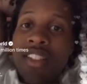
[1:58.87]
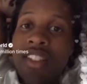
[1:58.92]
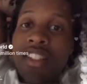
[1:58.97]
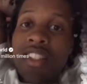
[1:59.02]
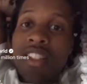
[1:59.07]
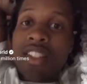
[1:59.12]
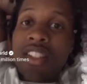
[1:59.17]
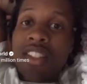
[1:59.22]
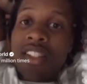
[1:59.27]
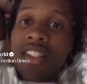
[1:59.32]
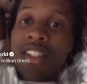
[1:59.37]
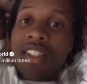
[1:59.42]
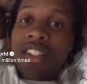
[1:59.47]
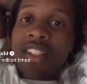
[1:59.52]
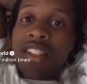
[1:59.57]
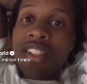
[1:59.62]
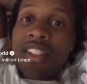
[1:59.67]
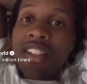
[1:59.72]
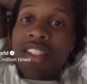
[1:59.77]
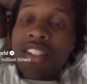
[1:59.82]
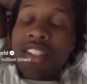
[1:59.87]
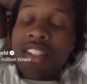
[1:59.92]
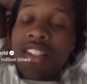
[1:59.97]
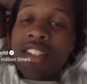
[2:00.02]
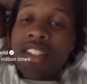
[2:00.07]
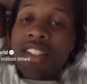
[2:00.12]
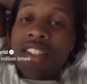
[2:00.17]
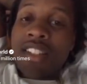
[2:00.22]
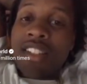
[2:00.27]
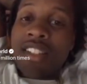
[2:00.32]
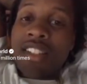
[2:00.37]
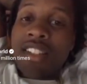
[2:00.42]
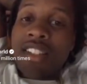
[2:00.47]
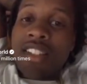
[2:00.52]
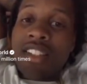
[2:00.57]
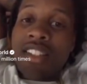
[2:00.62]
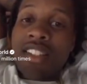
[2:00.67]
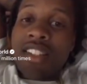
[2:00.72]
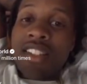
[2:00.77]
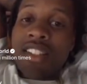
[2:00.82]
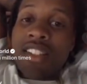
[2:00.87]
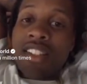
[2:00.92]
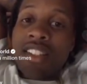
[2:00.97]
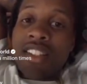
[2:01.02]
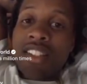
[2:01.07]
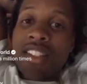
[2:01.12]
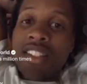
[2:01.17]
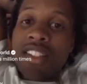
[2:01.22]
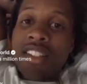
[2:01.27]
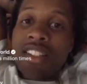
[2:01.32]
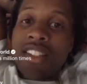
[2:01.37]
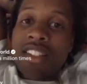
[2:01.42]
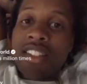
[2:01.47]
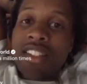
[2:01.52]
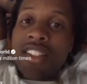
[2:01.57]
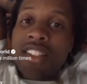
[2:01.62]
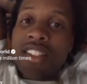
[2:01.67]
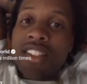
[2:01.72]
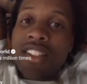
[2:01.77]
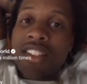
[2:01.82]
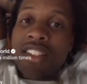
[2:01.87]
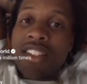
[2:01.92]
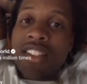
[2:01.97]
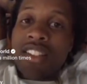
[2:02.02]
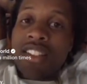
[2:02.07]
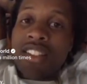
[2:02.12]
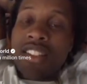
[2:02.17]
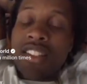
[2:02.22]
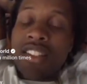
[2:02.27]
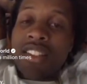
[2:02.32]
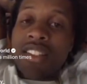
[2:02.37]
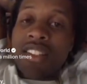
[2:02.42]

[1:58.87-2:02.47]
(not speaking)